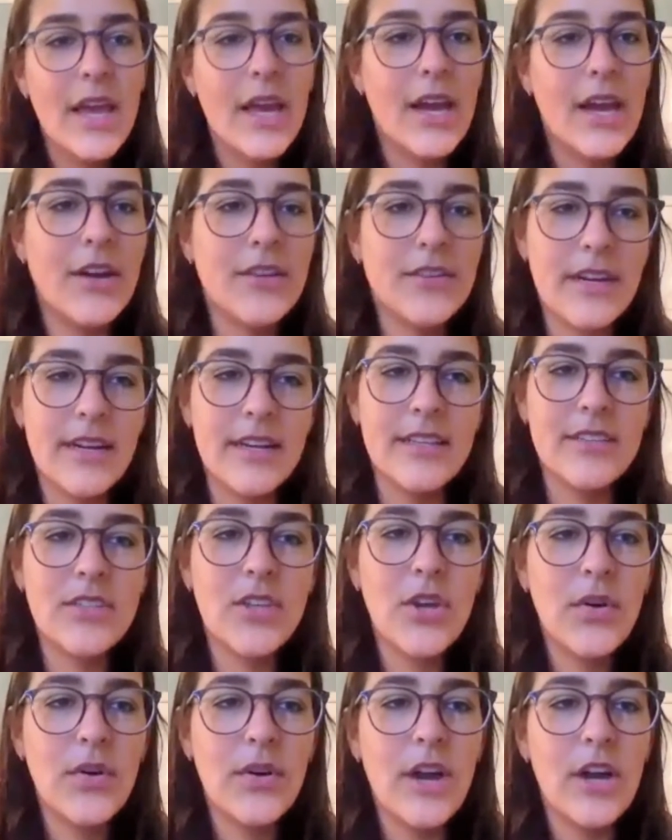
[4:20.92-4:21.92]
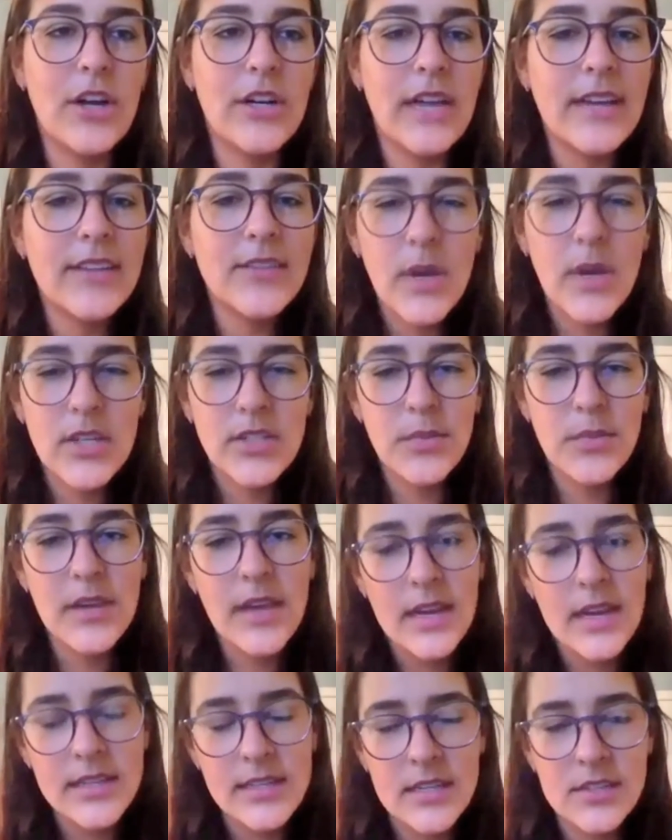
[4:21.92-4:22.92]
All right, so our next question, we
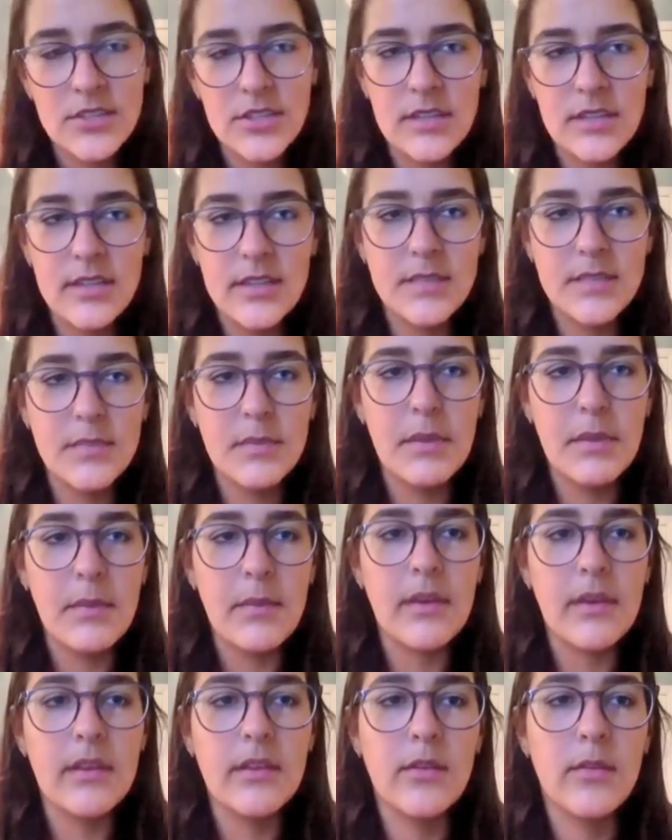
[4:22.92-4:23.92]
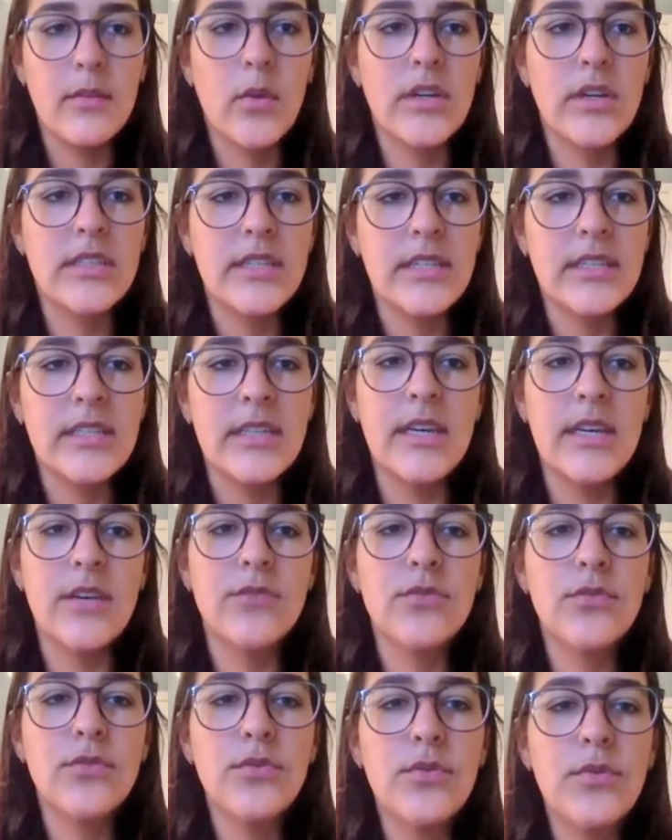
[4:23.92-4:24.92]
kind of touched on this, but maybe in a little more detail.
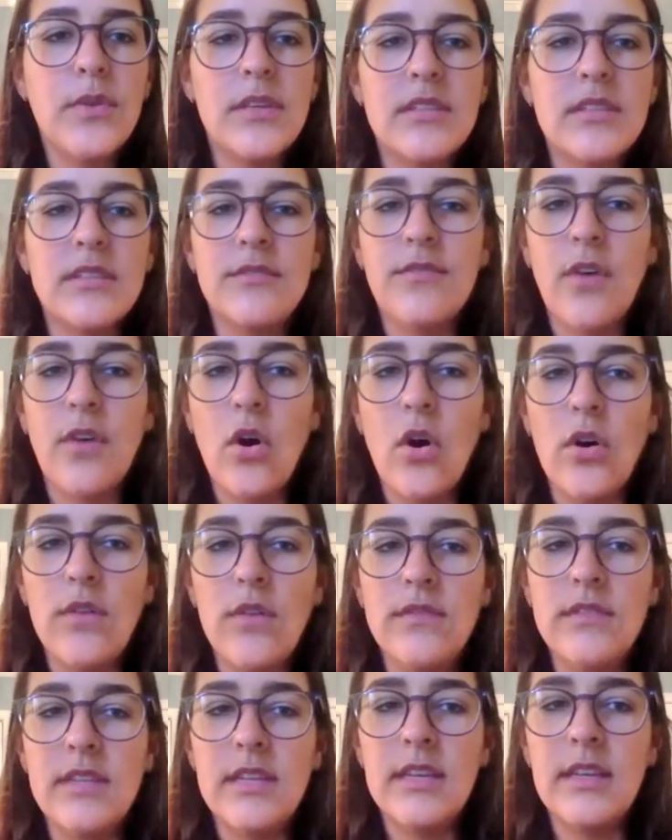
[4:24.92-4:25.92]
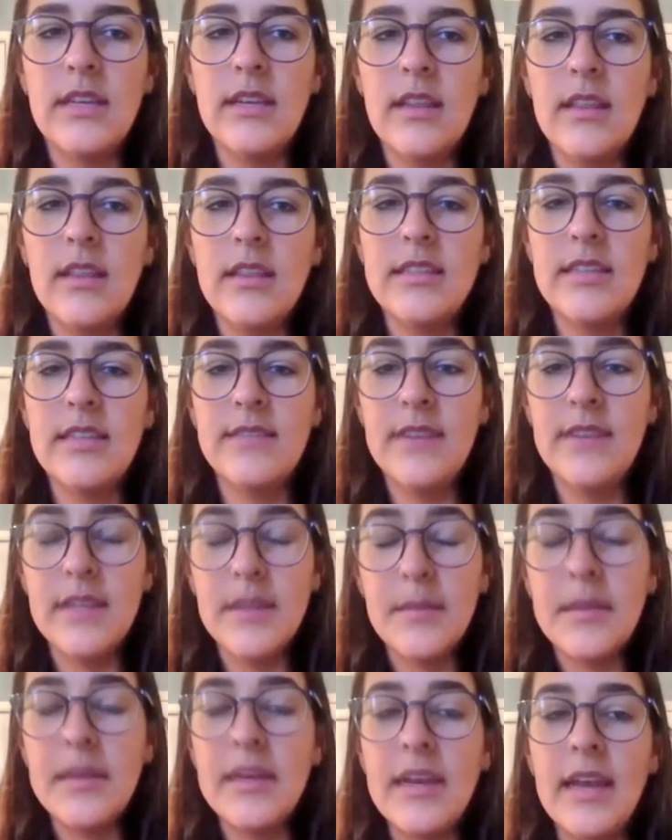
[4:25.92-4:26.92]
Who is involved in the
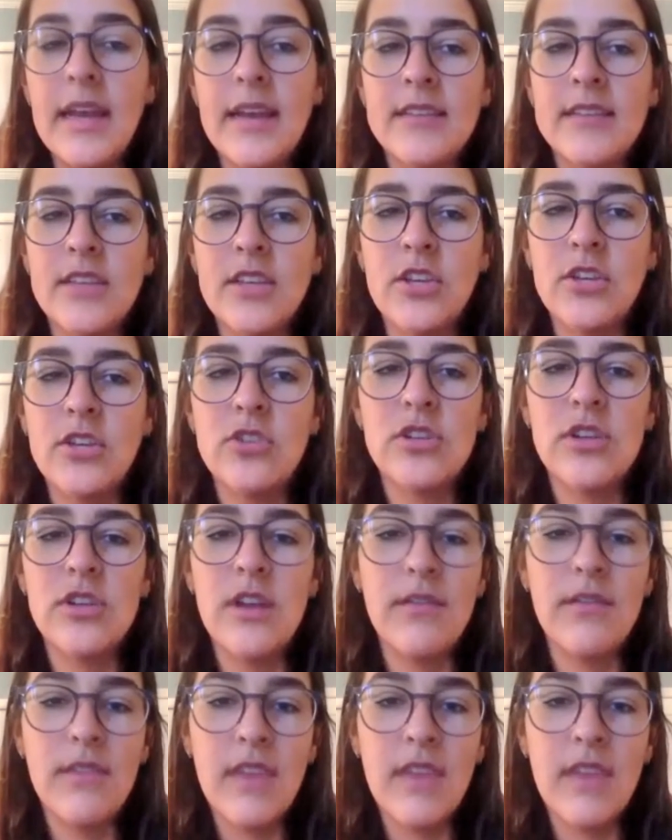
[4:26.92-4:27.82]
development and execution of the